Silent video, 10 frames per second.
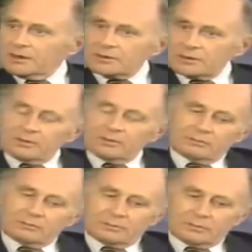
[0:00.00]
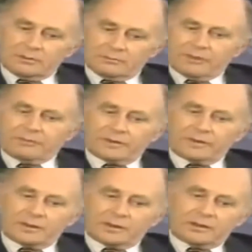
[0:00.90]
So
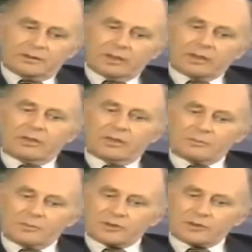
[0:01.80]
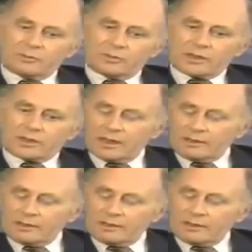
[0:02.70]
briefly, the Red Cross mission was a